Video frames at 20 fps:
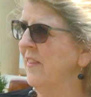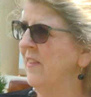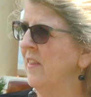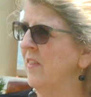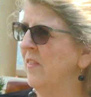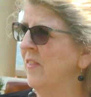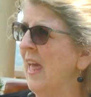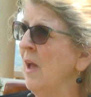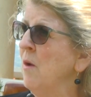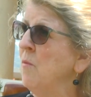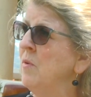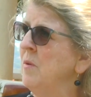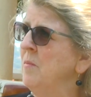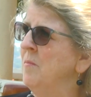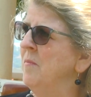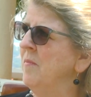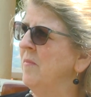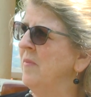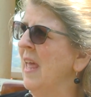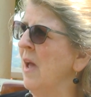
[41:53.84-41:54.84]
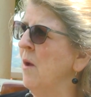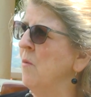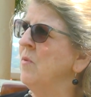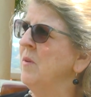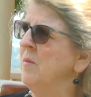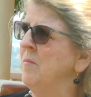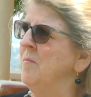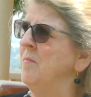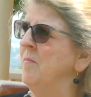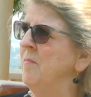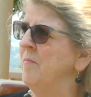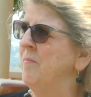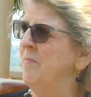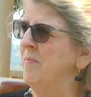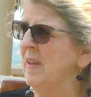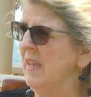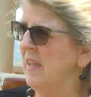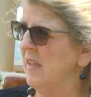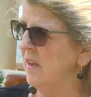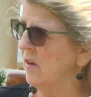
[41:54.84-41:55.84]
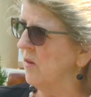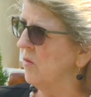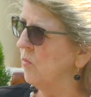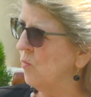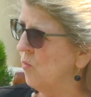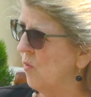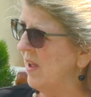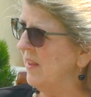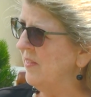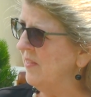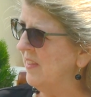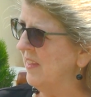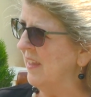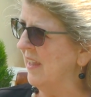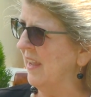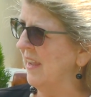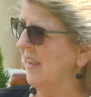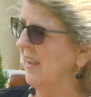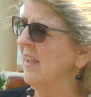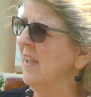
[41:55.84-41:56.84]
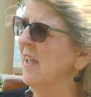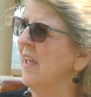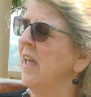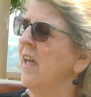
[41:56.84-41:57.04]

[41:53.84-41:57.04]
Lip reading: that would be one thing,